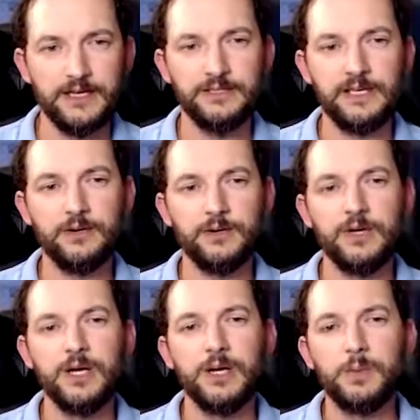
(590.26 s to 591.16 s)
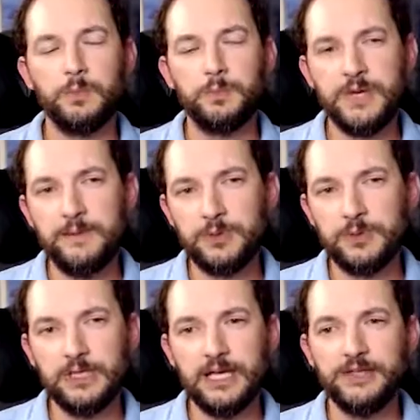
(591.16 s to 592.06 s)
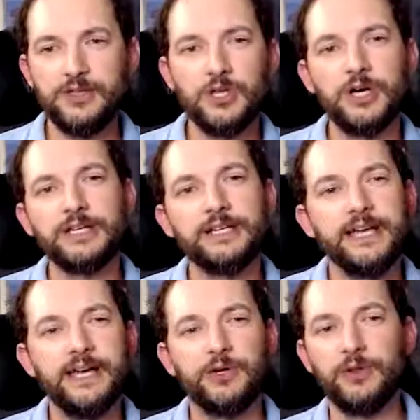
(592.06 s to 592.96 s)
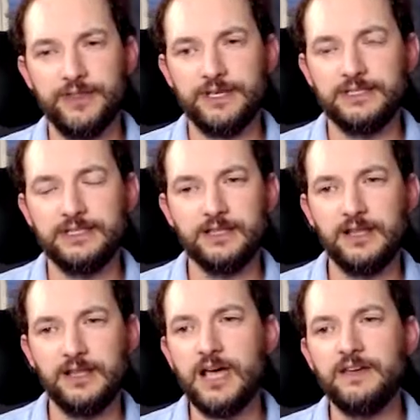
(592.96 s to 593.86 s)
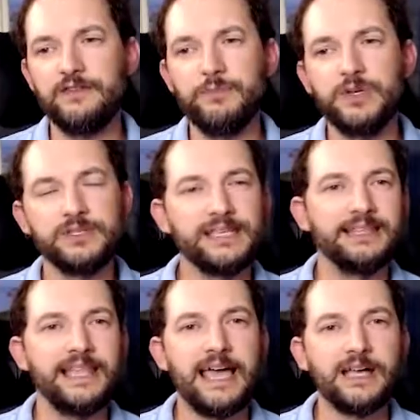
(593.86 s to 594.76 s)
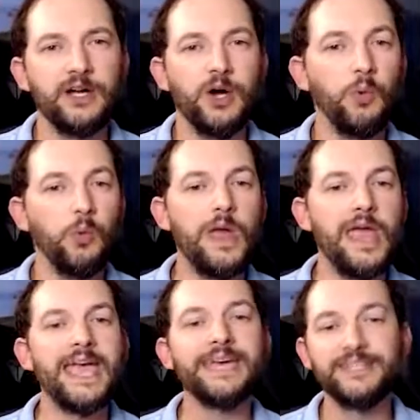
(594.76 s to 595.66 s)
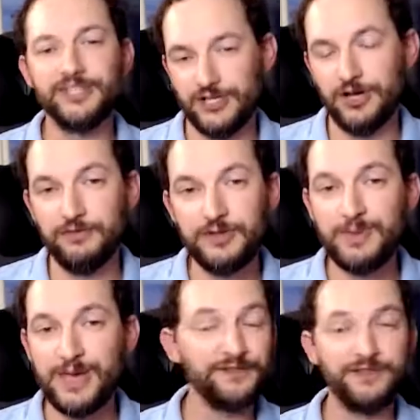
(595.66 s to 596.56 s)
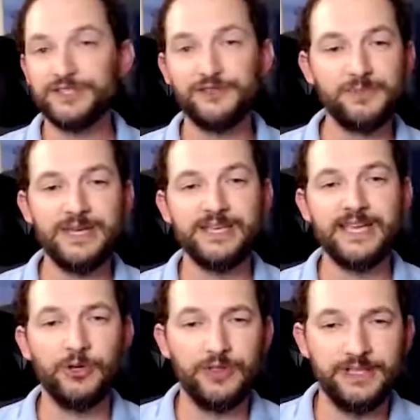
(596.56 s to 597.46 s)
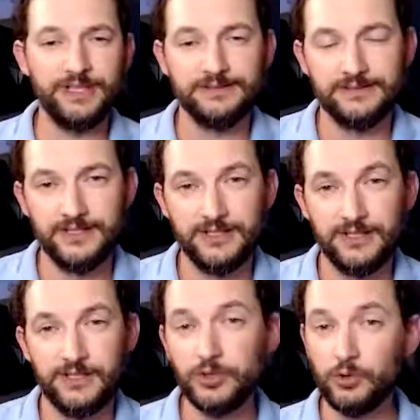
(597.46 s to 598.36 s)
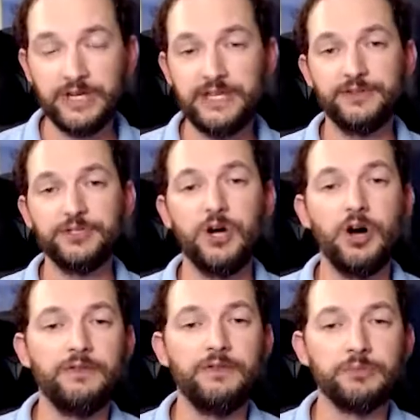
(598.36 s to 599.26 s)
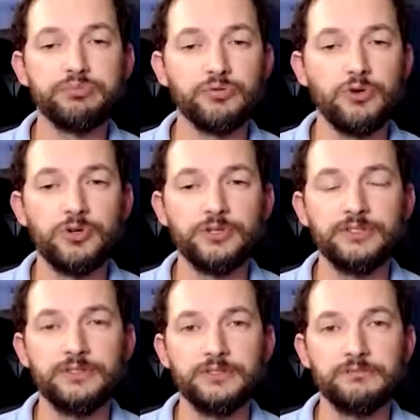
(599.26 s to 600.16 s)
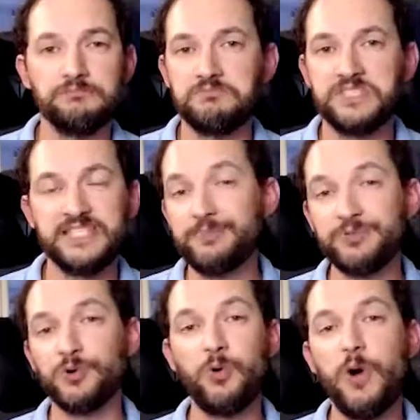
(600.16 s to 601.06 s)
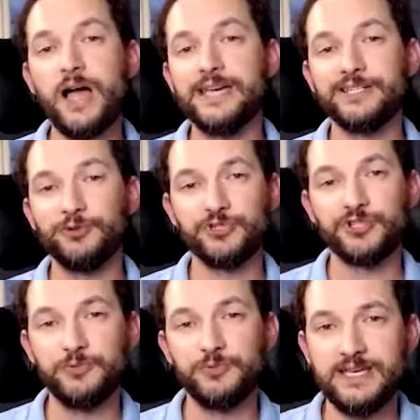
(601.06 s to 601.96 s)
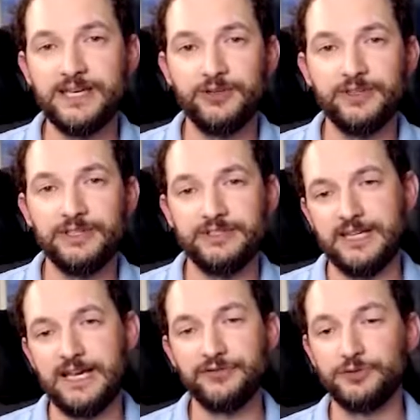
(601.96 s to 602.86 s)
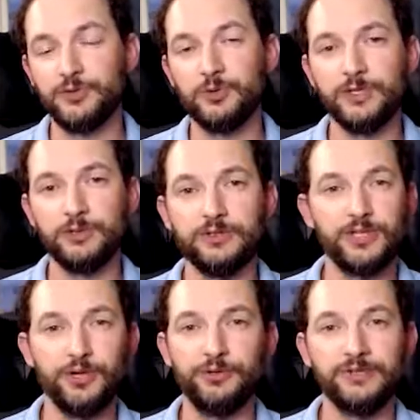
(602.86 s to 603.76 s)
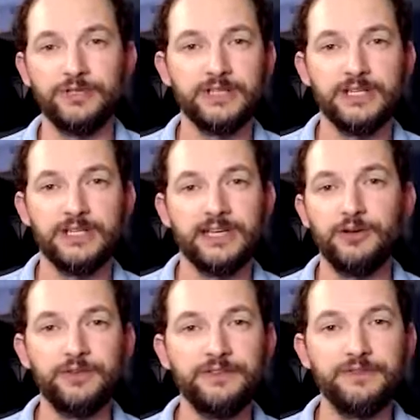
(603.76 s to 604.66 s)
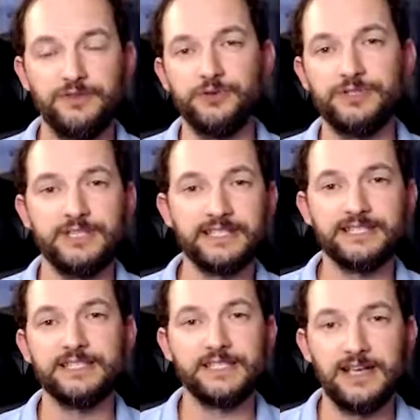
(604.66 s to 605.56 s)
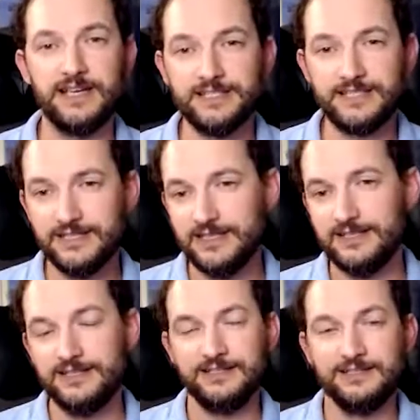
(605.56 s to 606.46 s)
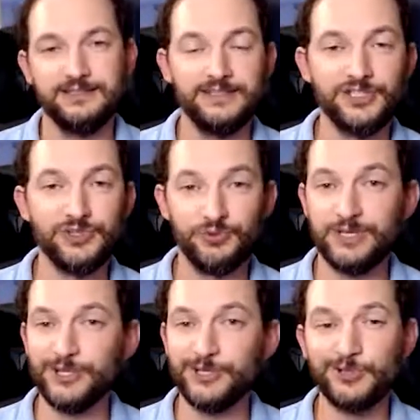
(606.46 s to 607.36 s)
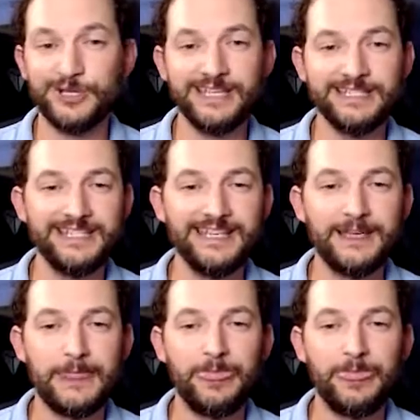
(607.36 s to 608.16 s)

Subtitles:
Now, people are not unhealthy in life because they lack awareness of the benefits of being healthy, nor even of the broad steps required in order to be healthy. After all, we know that healthy food and exercise is a really good idea.